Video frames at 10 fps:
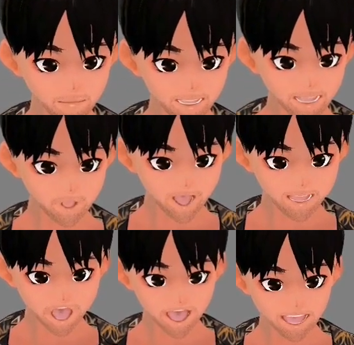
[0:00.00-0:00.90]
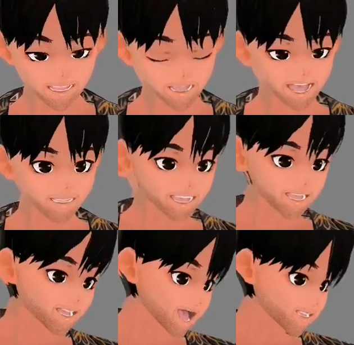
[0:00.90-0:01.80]
the middle as well. And neck
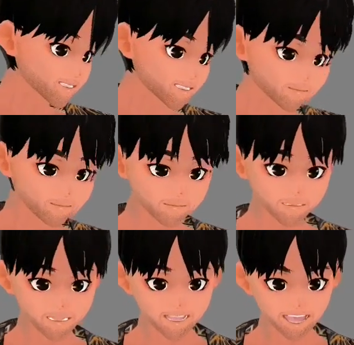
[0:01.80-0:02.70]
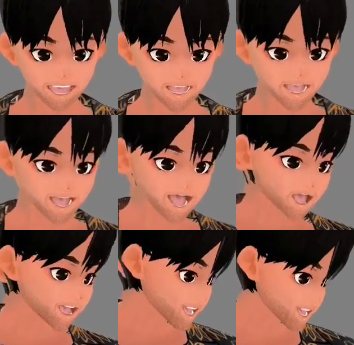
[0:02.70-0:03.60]
stiffness, the same thing with
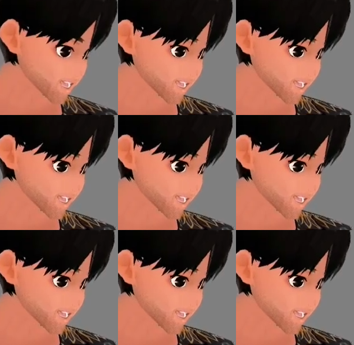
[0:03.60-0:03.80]
that,